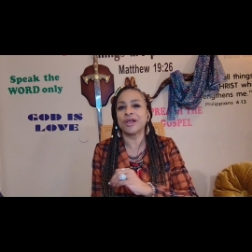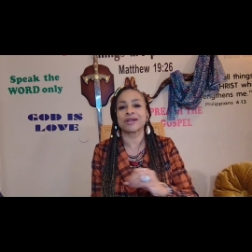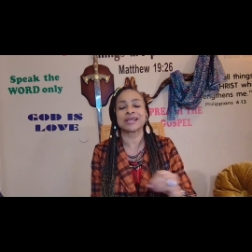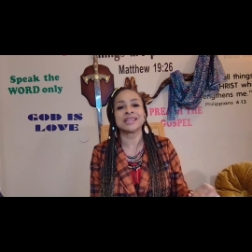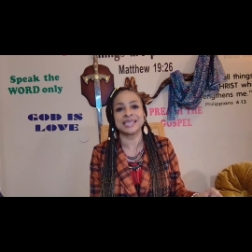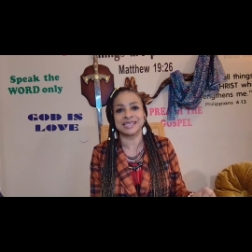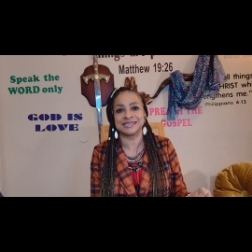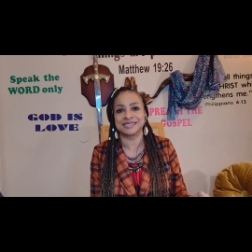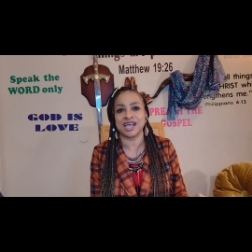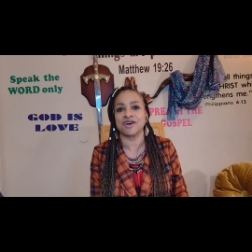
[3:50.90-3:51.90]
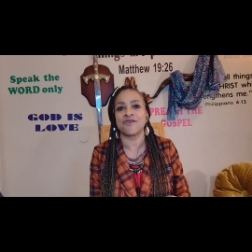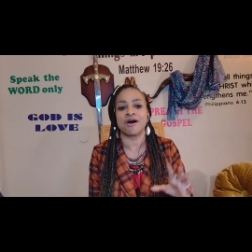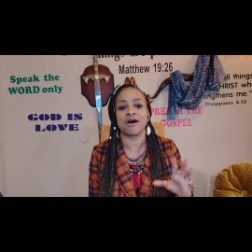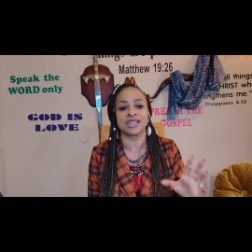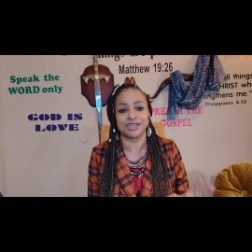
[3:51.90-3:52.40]
We are cleansed of
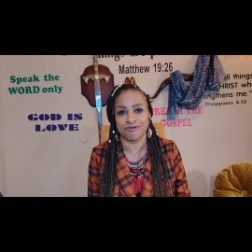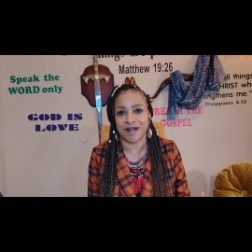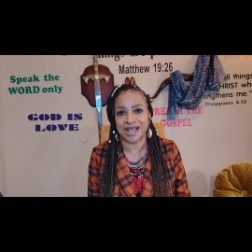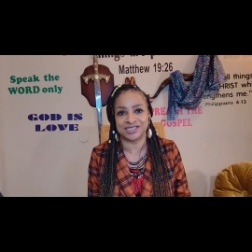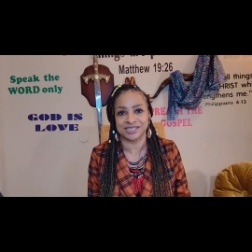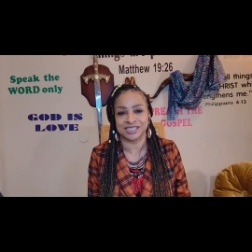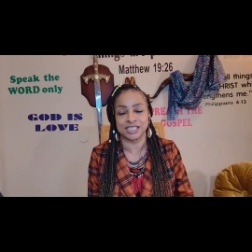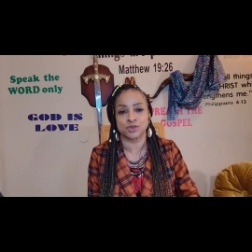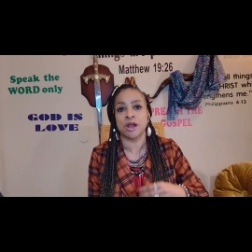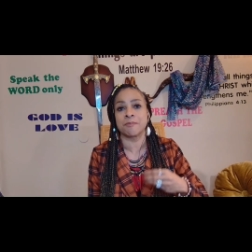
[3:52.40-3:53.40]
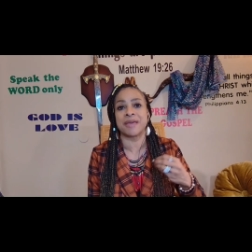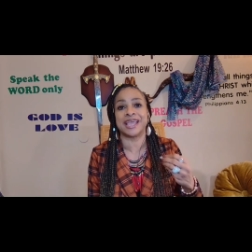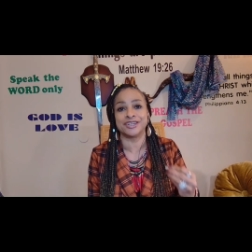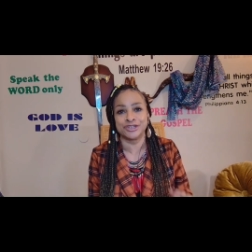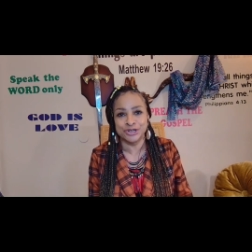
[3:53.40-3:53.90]
all unrighteousness. We're
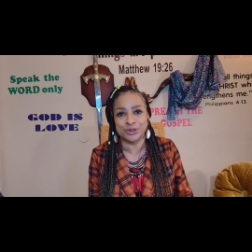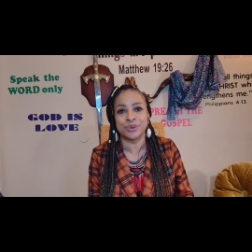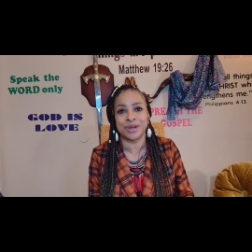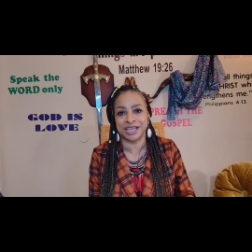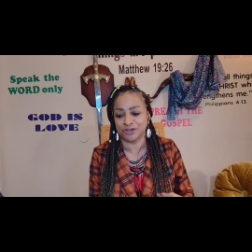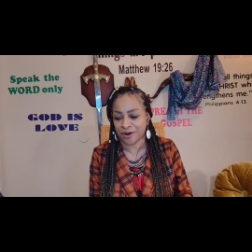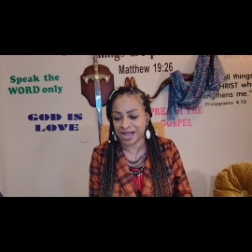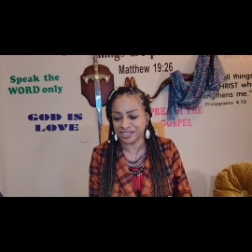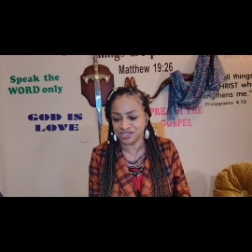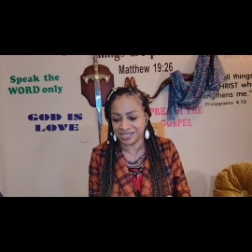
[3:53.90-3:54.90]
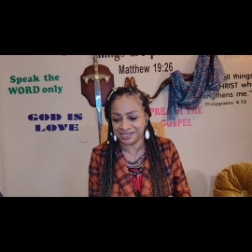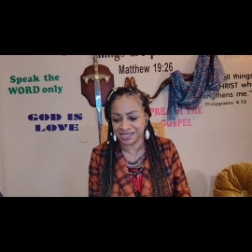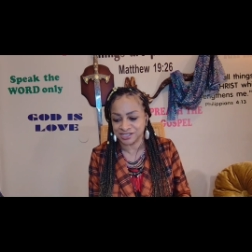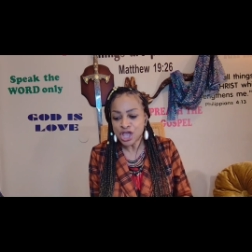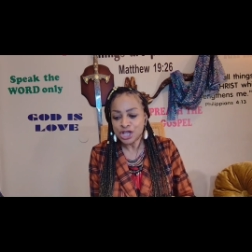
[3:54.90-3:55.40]
made new in Christ
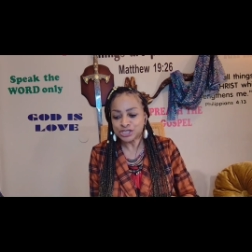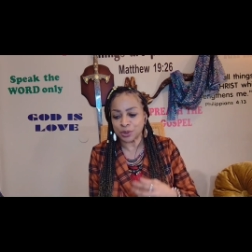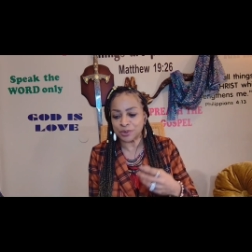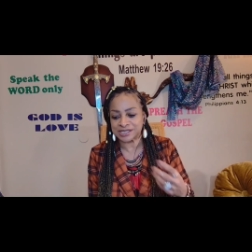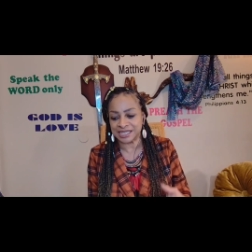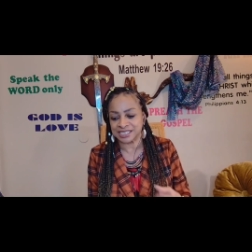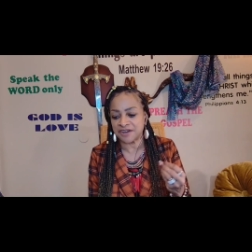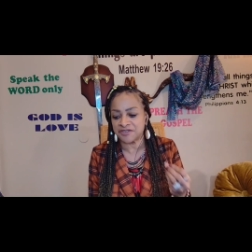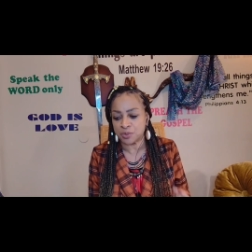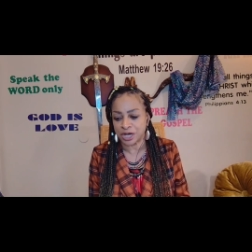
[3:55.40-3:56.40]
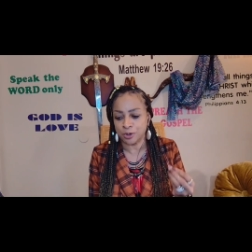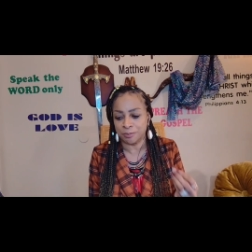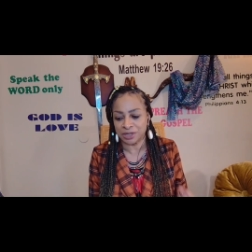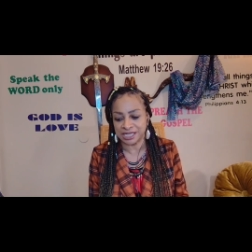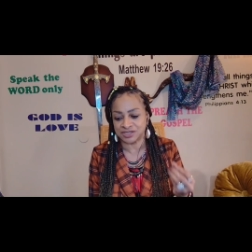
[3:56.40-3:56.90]
Jesus. So it says everyone
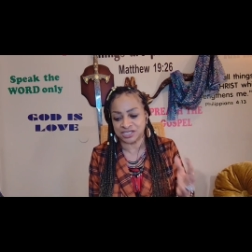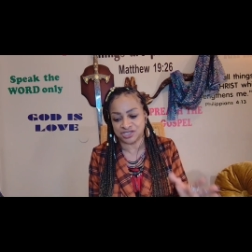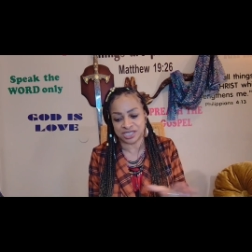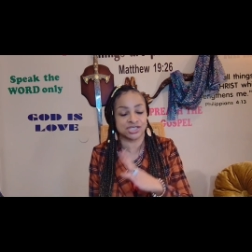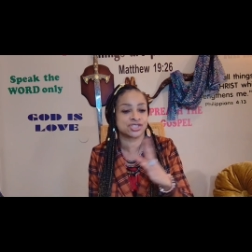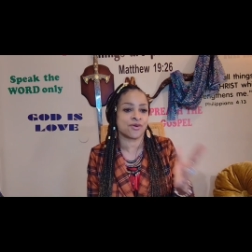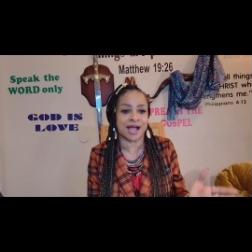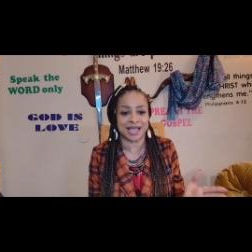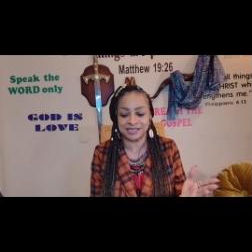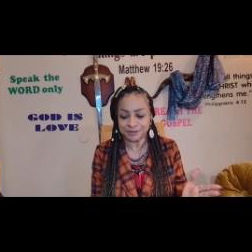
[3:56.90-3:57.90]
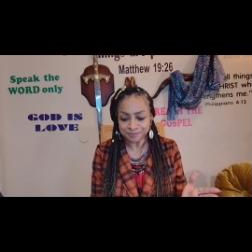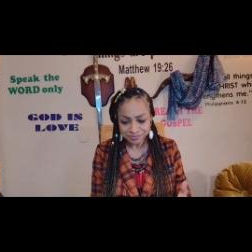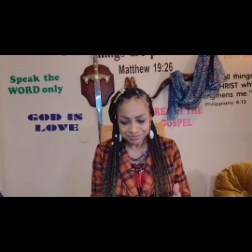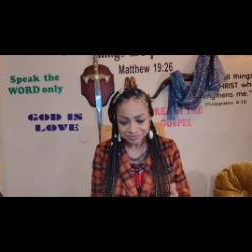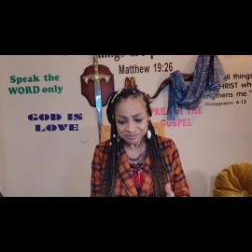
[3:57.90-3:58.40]
who believes that Jesus Christ,
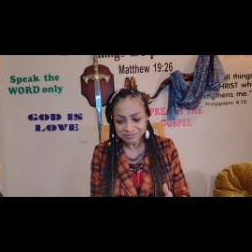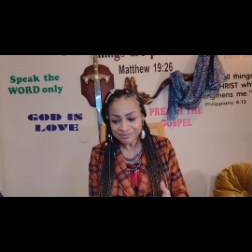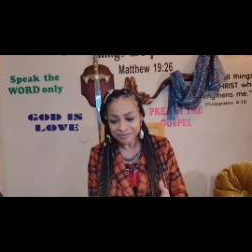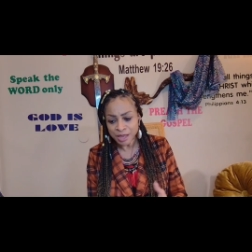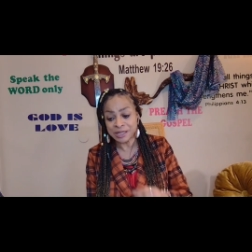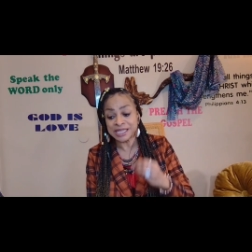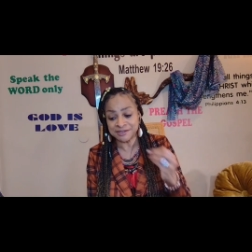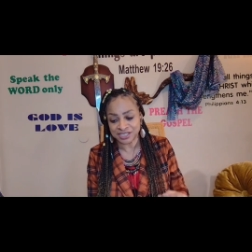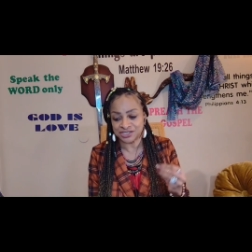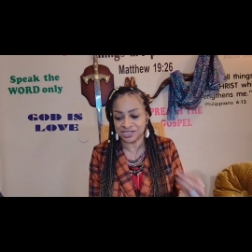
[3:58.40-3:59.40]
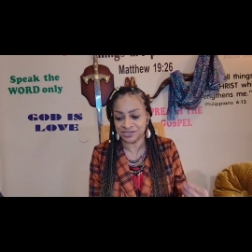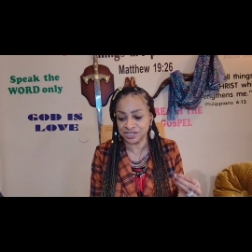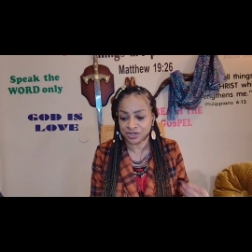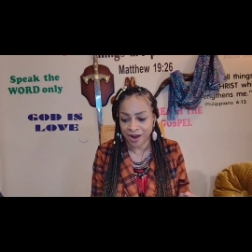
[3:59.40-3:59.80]
believes in Jesus